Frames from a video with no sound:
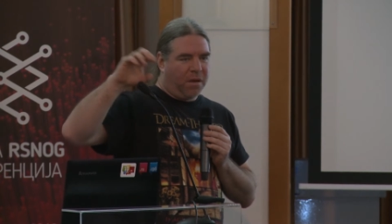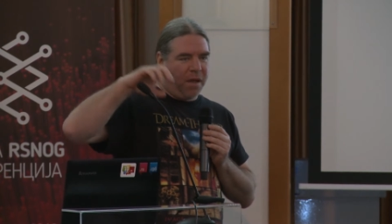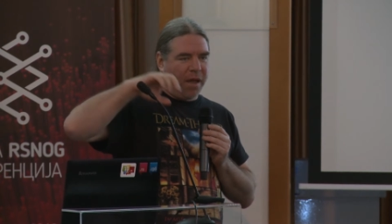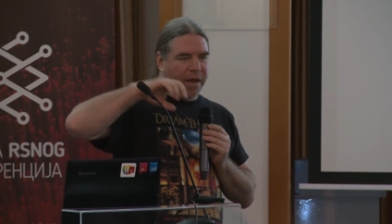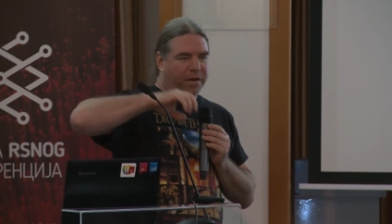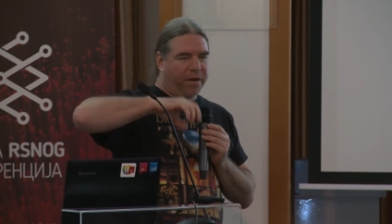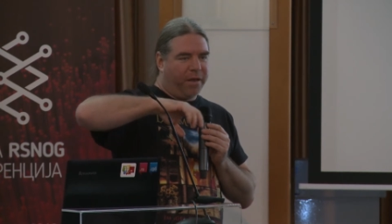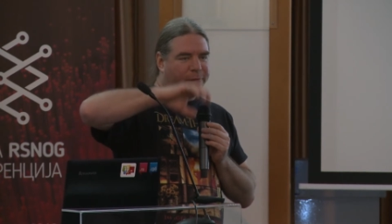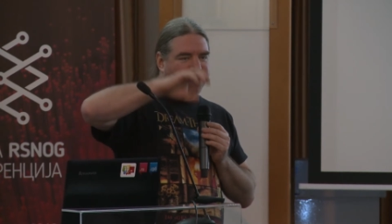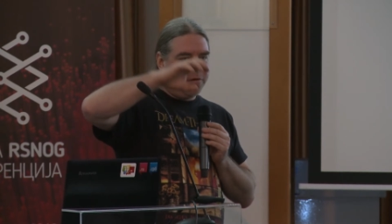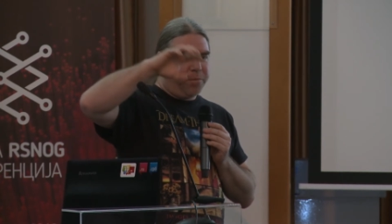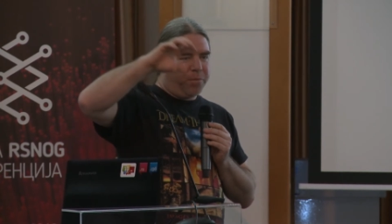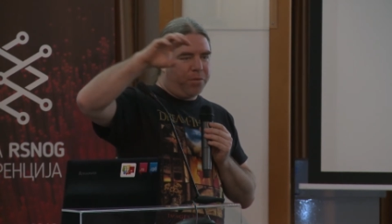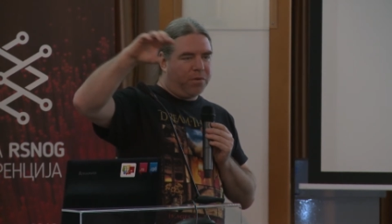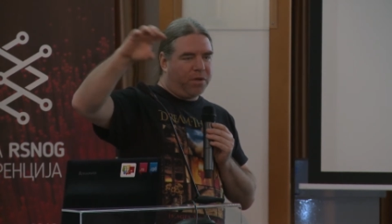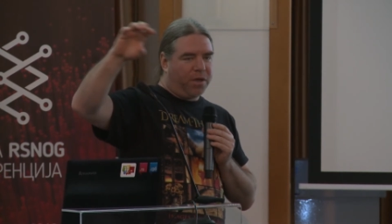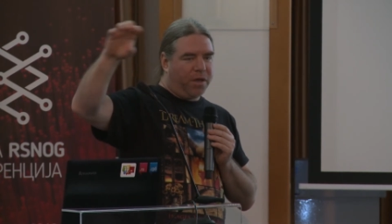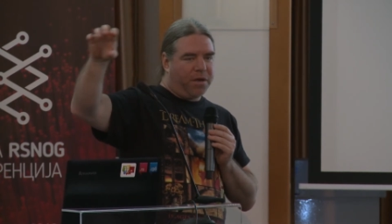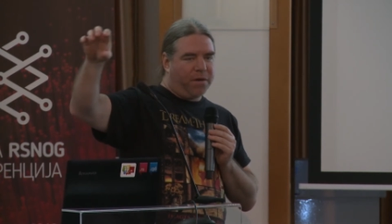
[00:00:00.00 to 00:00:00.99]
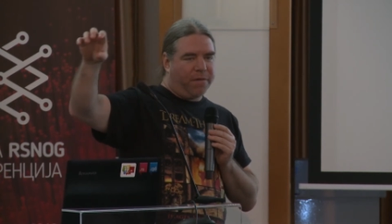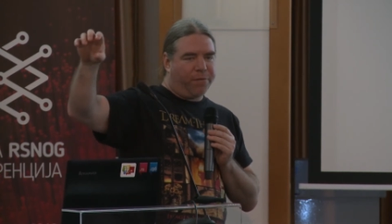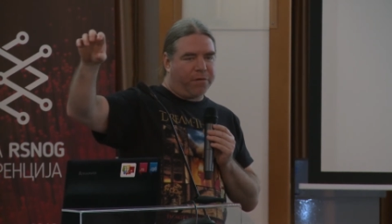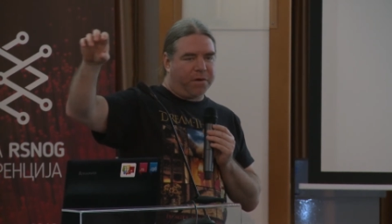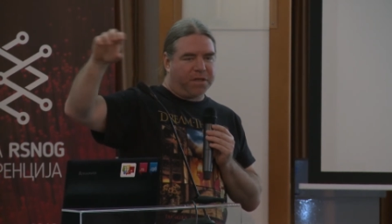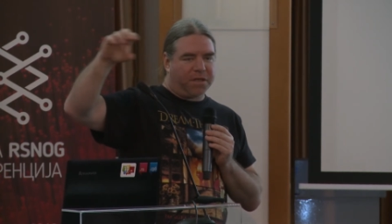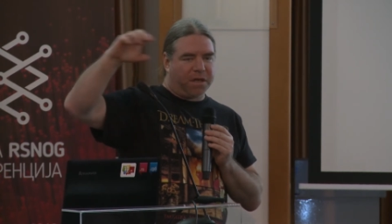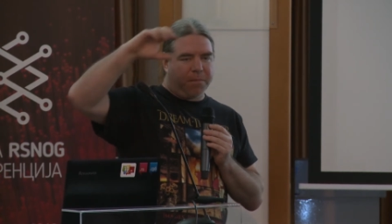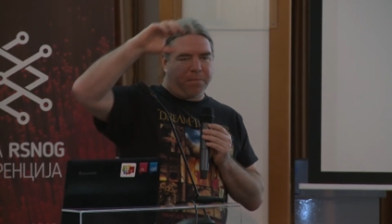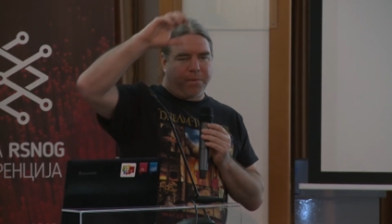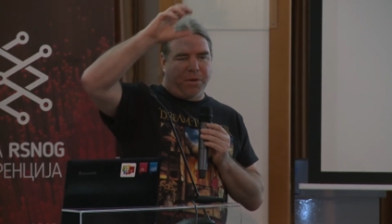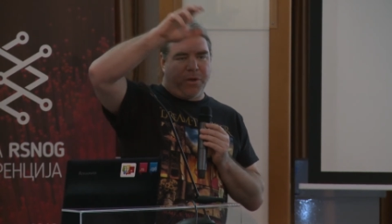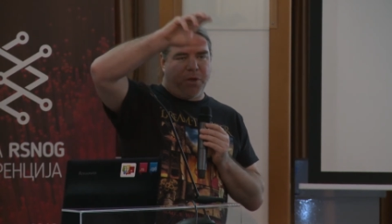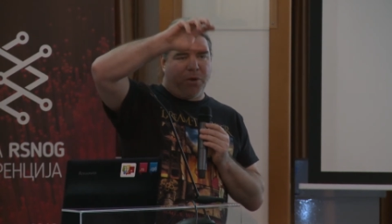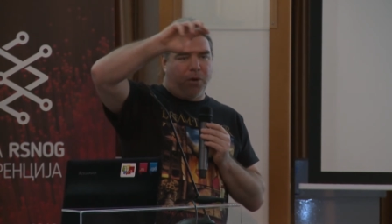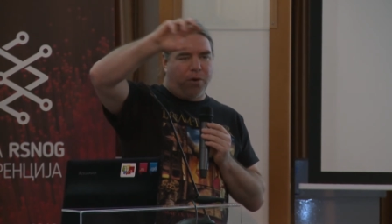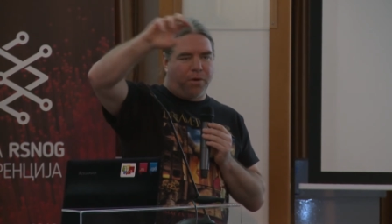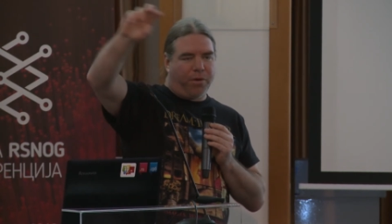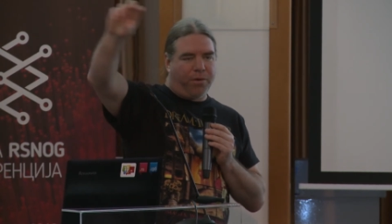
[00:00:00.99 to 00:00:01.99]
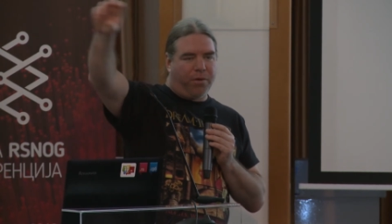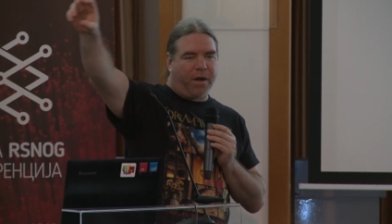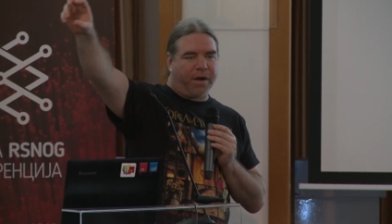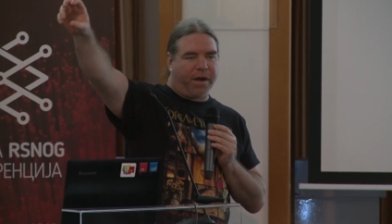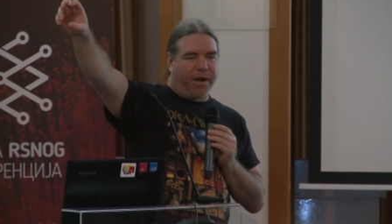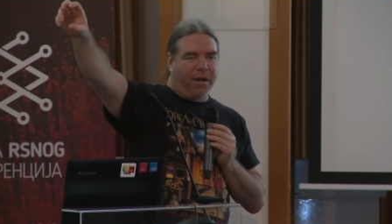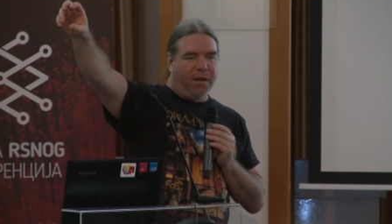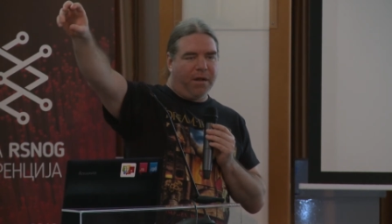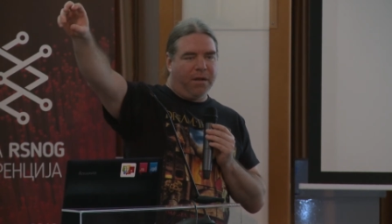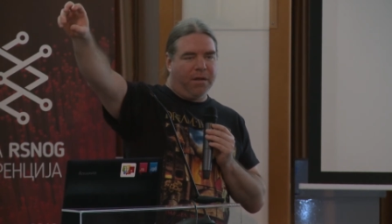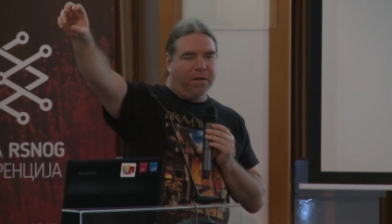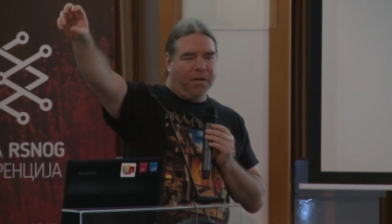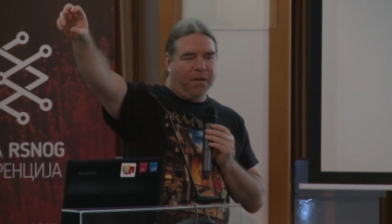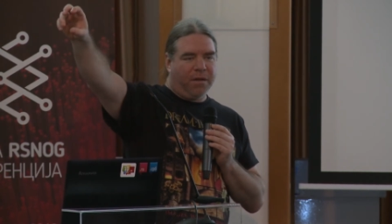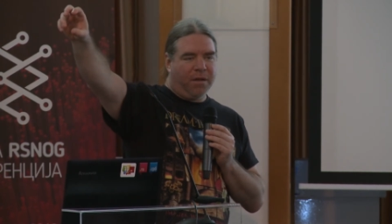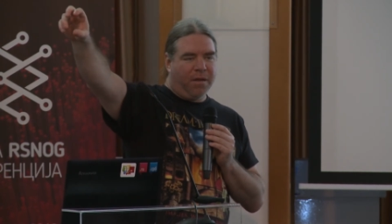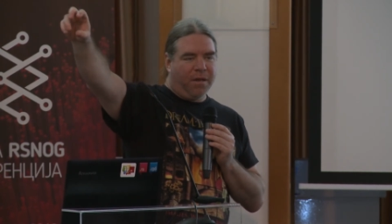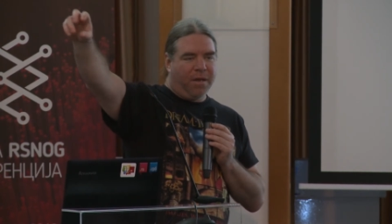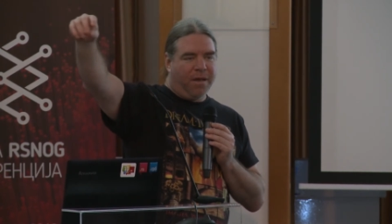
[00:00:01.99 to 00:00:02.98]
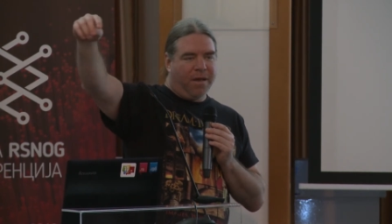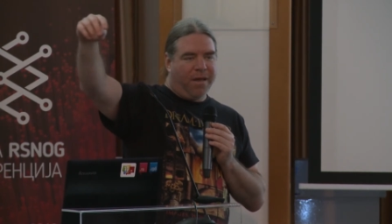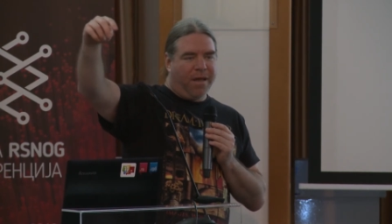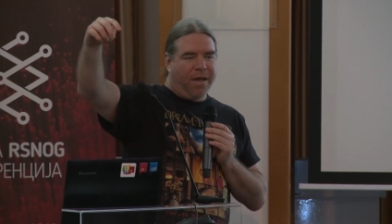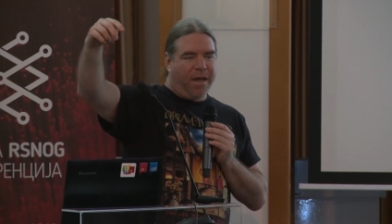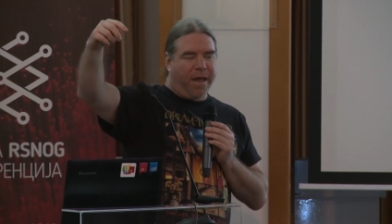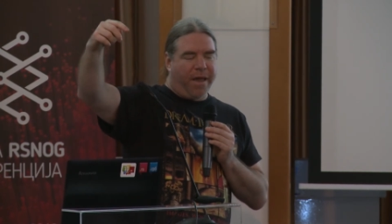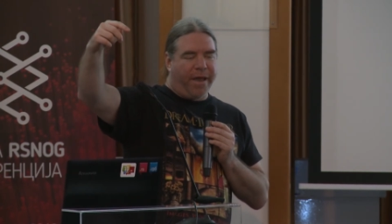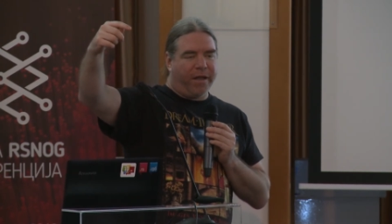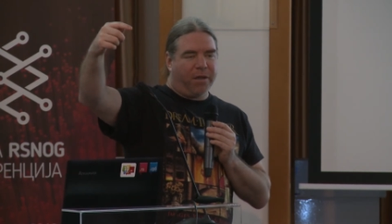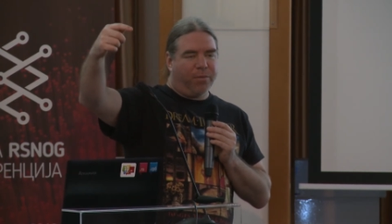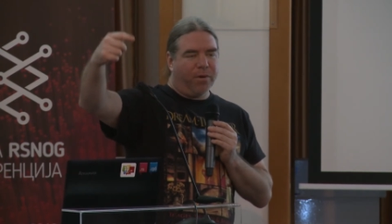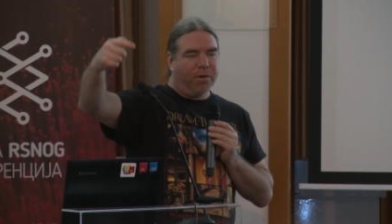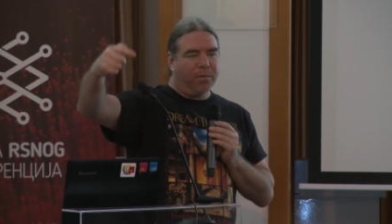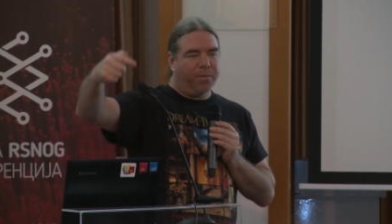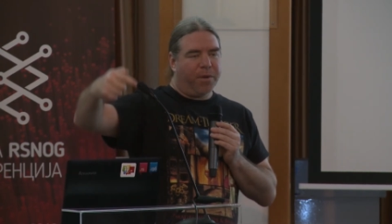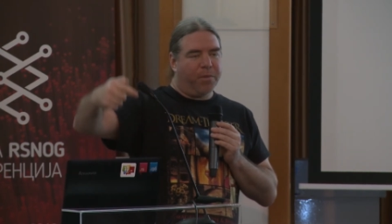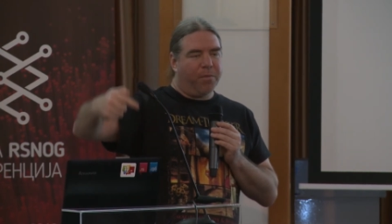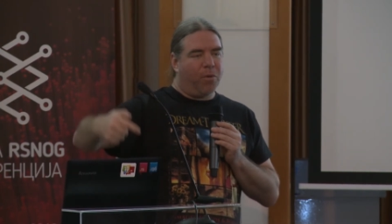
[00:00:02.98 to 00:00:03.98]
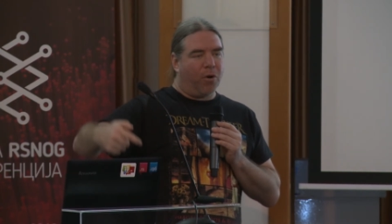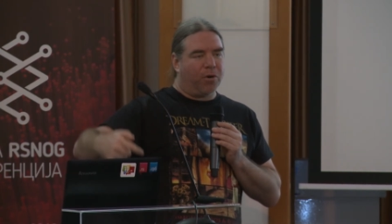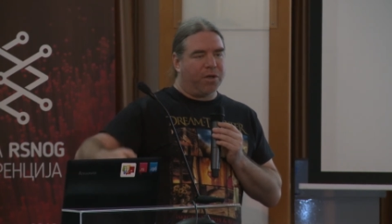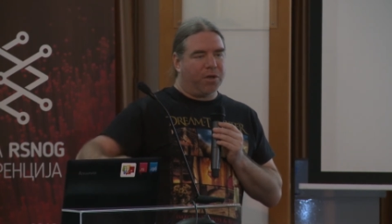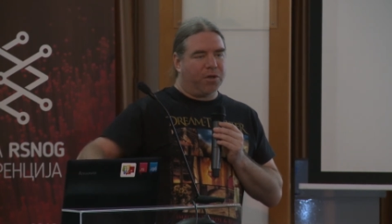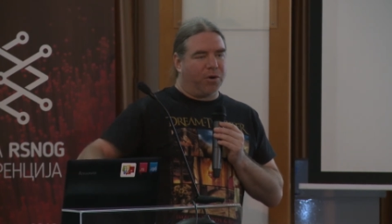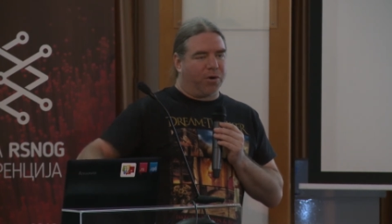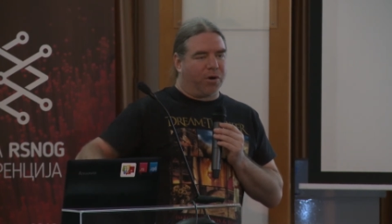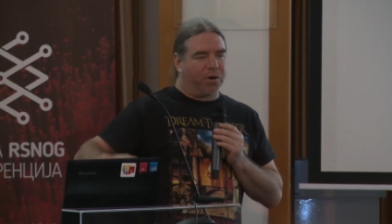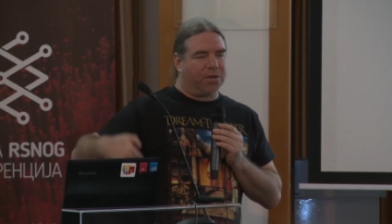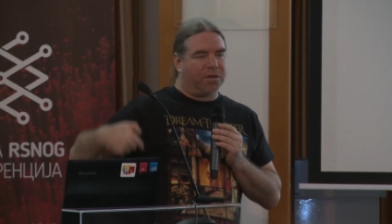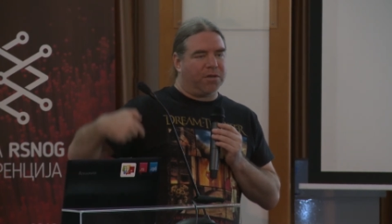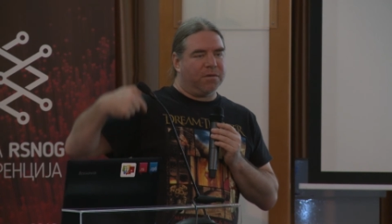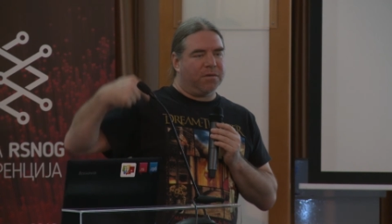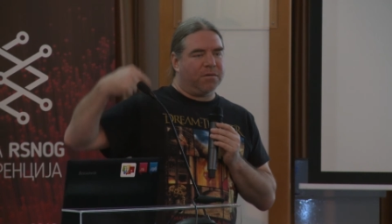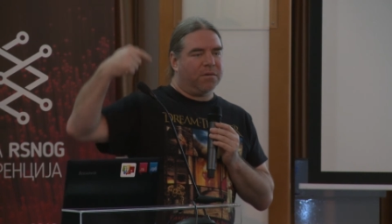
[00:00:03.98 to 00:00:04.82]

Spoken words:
And if you put in, for example, your URL, it will be monitored.